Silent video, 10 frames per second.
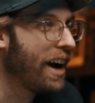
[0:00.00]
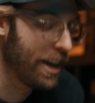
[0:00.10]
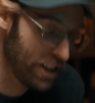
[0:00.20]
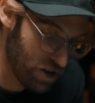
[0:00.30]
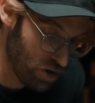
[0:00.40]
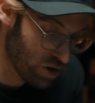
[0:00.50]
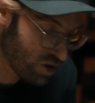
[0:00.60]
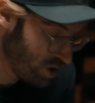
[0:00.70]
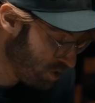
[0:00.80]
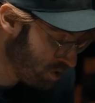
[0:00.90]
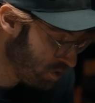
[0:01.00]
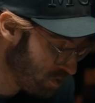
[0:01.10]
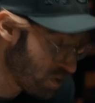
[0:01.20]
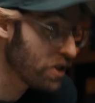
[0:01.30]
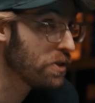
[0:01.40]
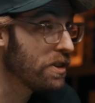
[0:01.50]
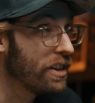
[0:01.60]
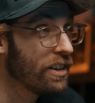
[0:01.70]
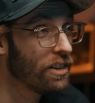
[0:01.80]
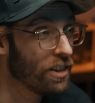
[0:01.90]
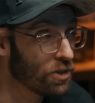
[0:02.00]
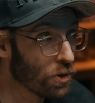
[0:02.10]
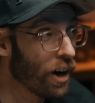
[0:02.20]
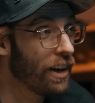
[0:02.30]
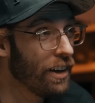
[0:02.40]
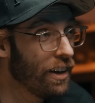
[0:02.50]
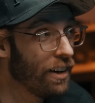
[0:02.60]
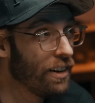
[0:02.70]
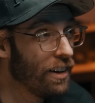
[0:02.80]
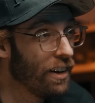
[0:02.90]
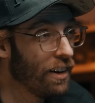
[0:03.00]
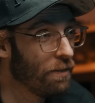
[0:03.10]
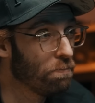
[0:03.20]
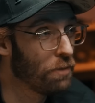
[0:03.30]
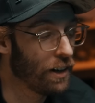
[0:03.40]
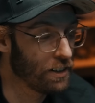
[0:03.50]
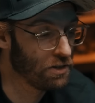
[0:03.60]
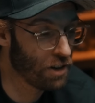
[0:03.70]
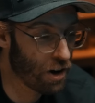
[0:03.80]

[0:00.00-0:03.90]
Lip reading: I think you should do what you think is right, but know